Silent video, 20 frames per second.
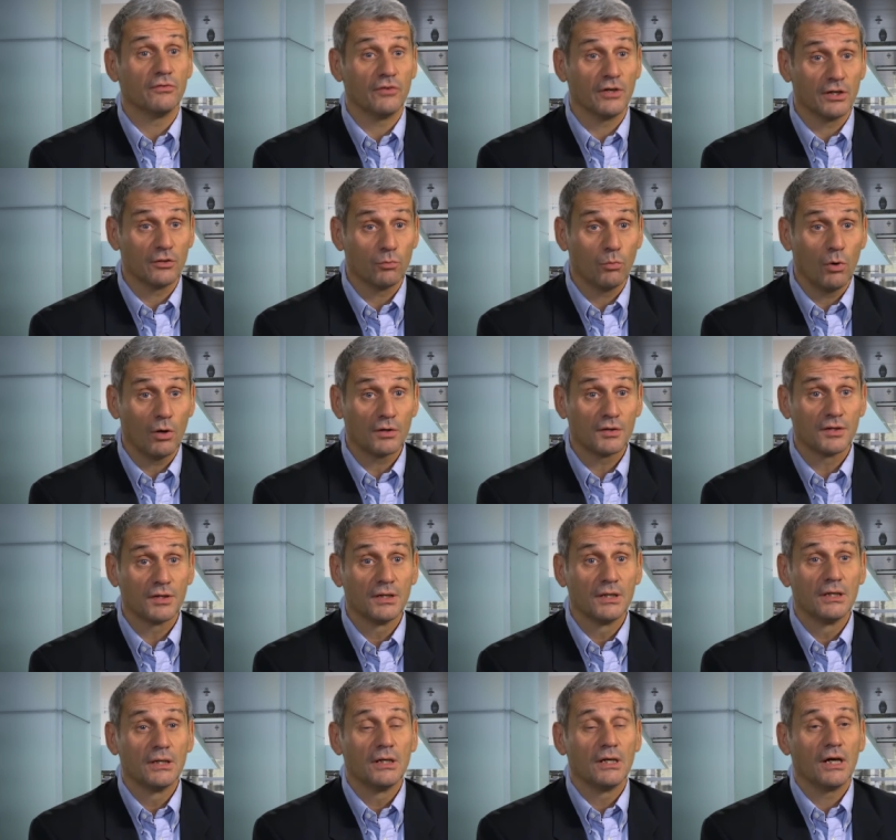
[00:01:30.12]
VXWorks
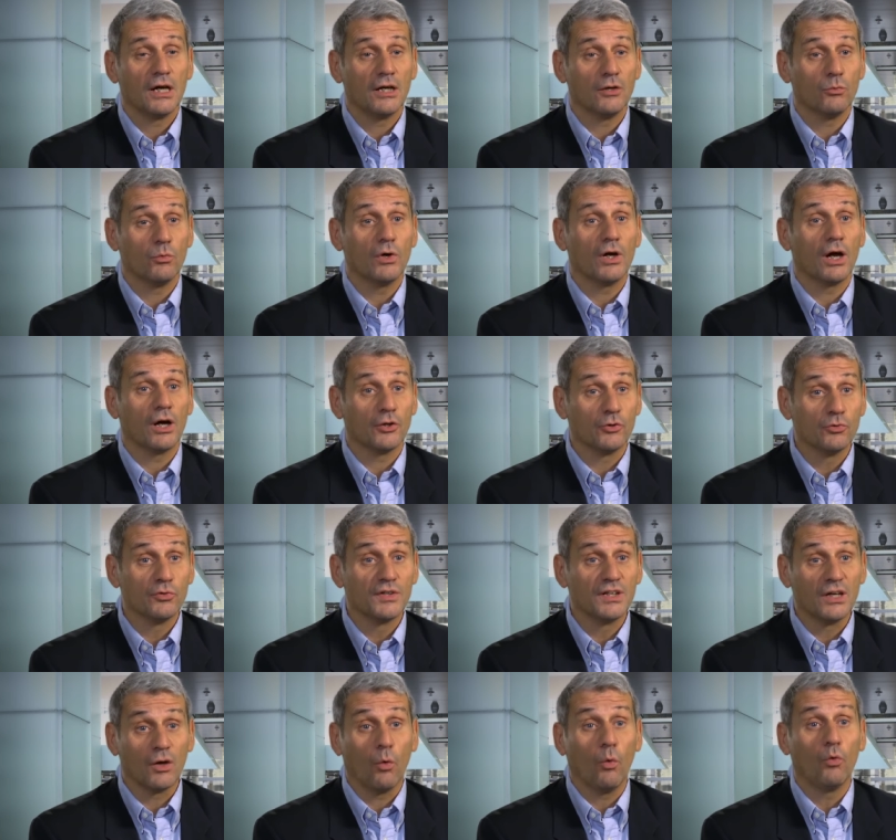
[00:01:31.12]
and we are
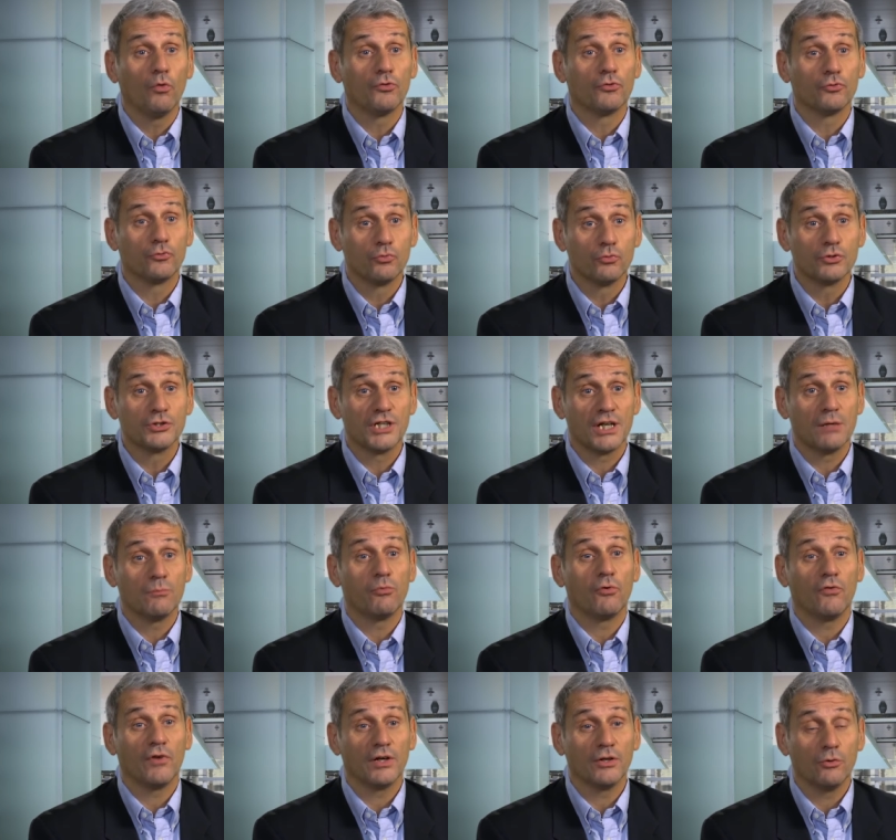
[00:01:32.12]
using all the toolchain
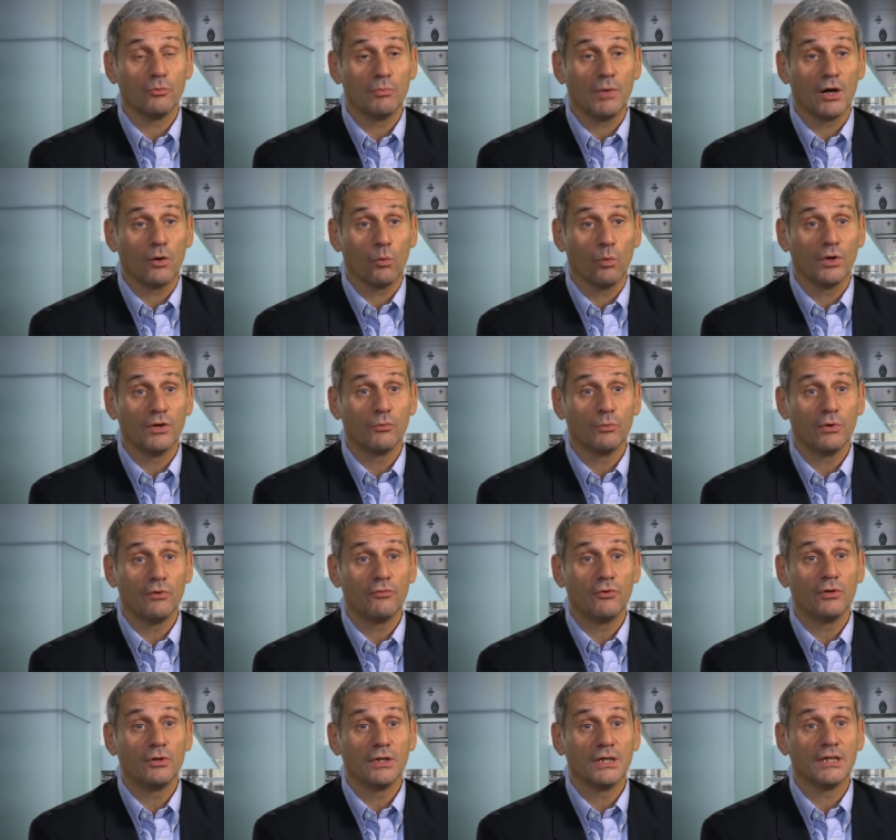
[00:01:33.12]
provided by Wind
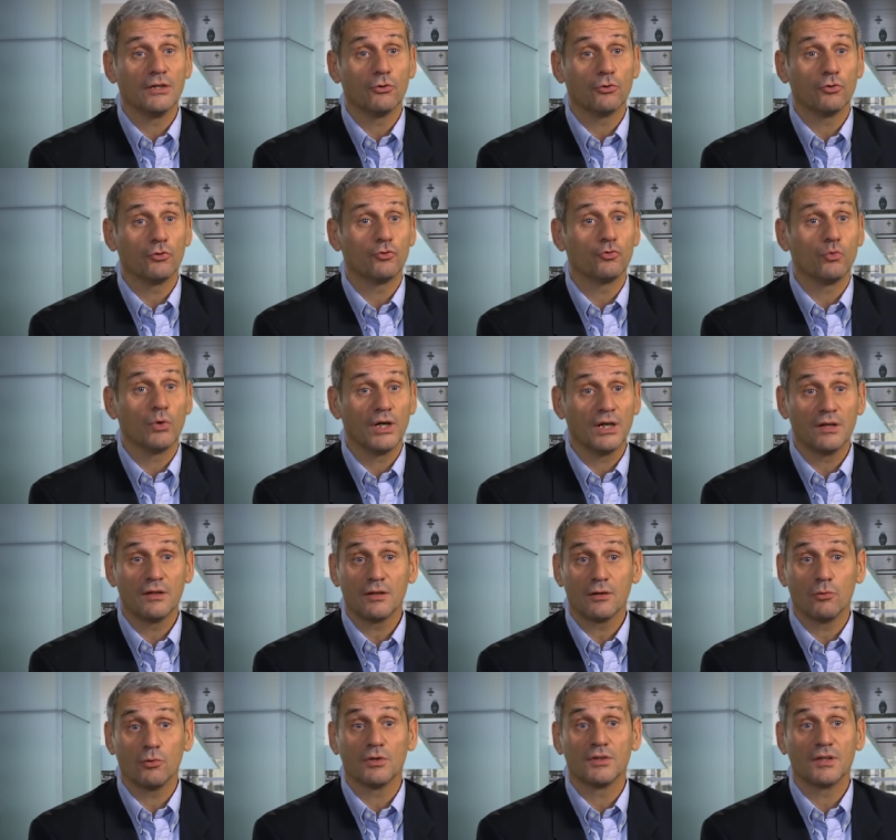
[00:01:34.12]
River in order to
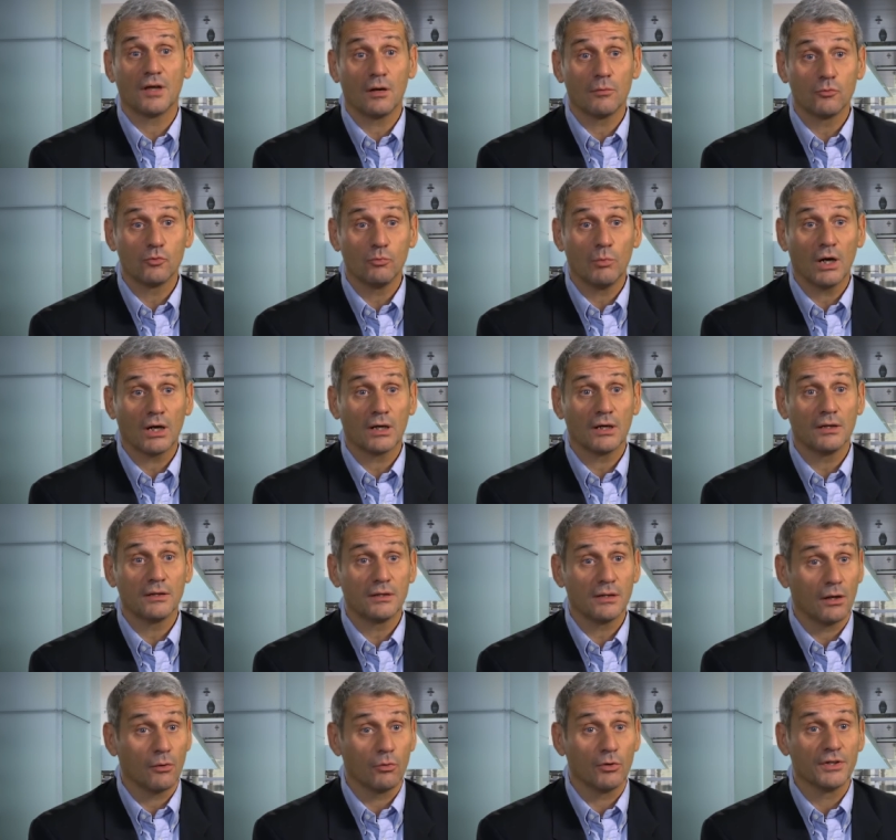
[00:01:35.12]
enhance our time to market,
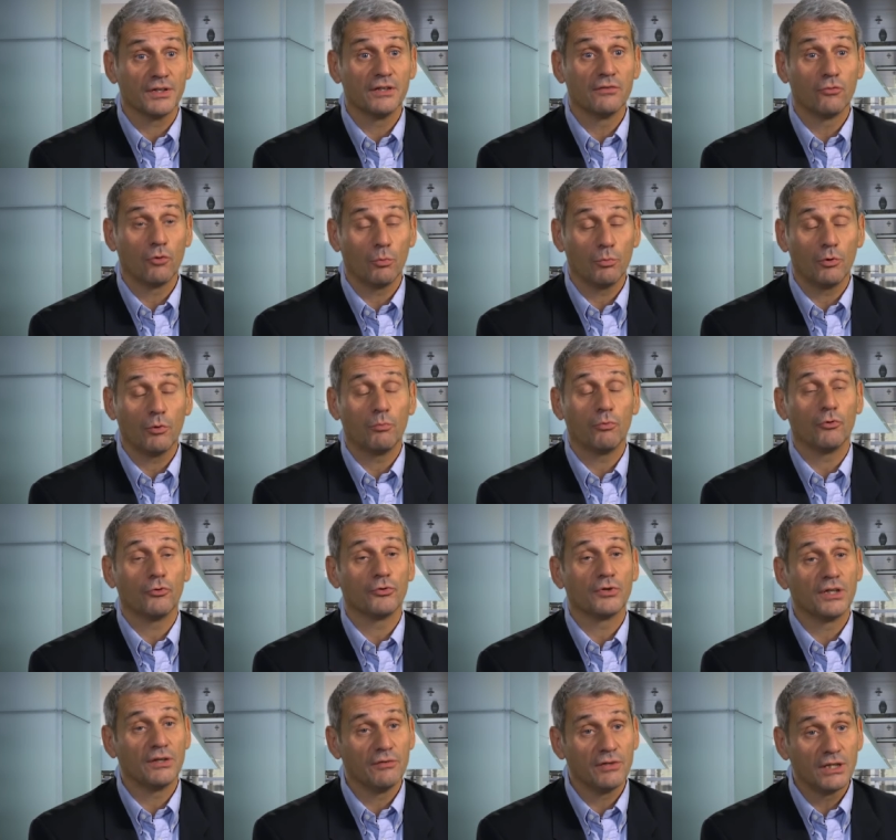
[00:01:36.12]
our developer
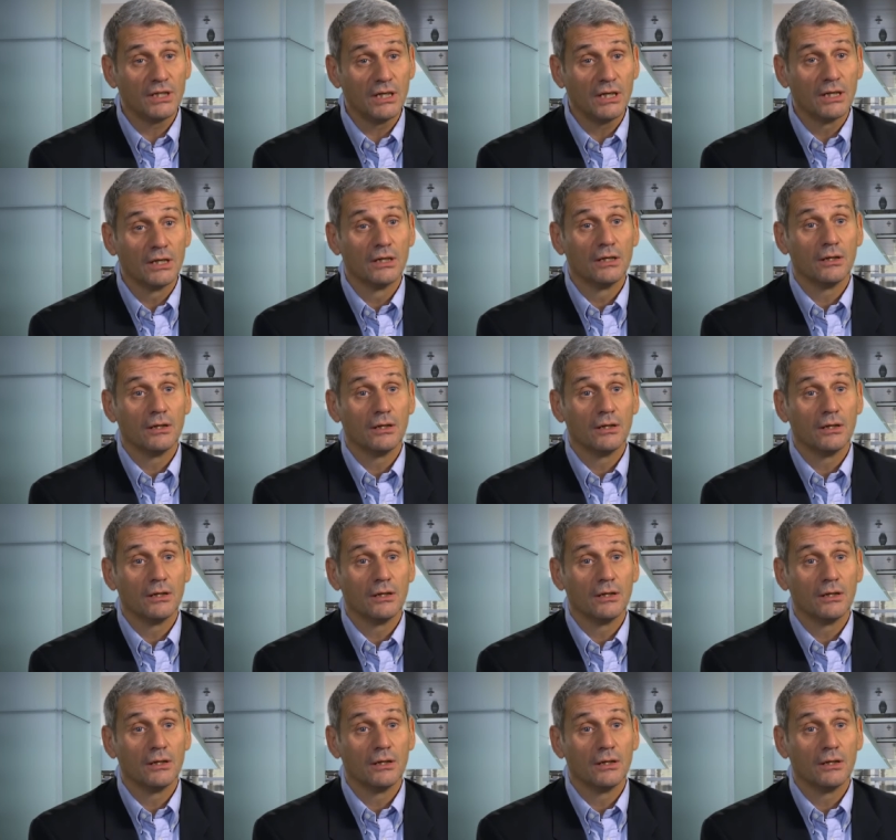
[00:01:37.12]
productivity,